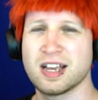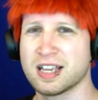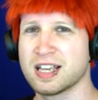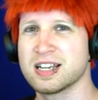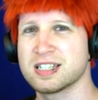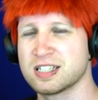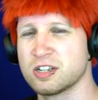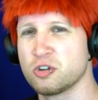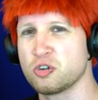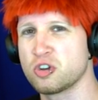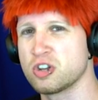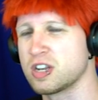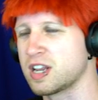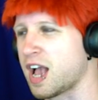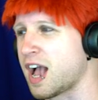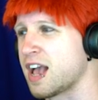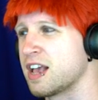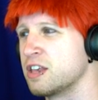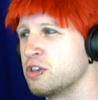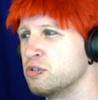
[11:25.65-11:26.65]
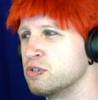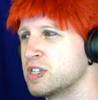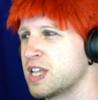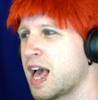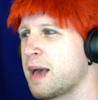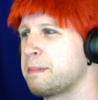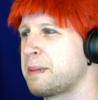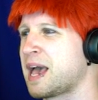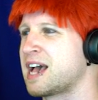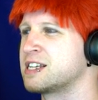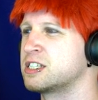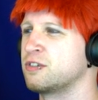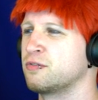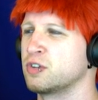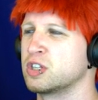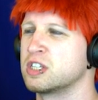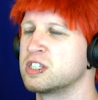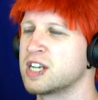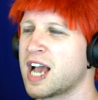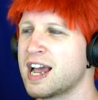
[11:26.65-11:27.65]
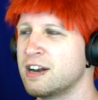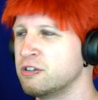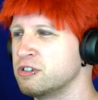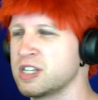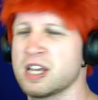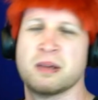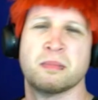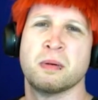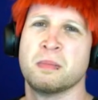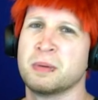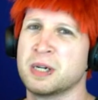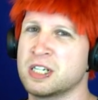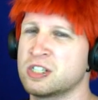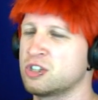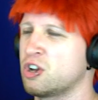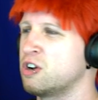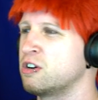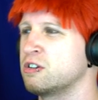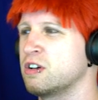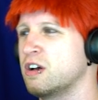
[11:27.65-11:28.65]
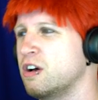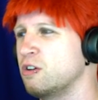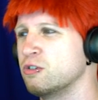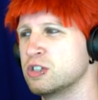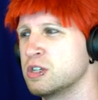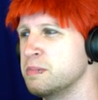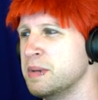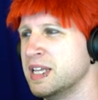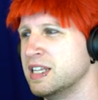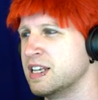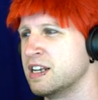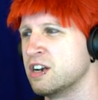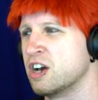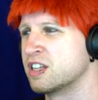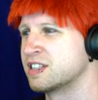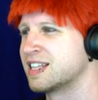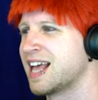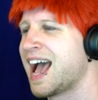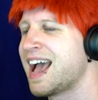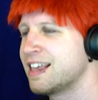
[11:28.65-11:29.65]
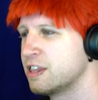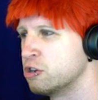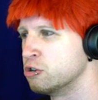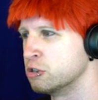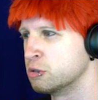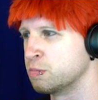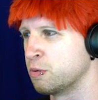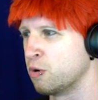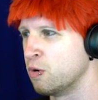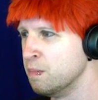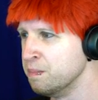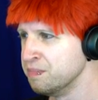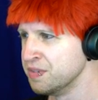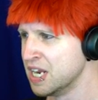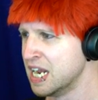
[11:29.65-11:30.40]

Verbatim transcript: I guess you could kind of use that passive with the Dino Tamer, but it's not ultimately not that useful.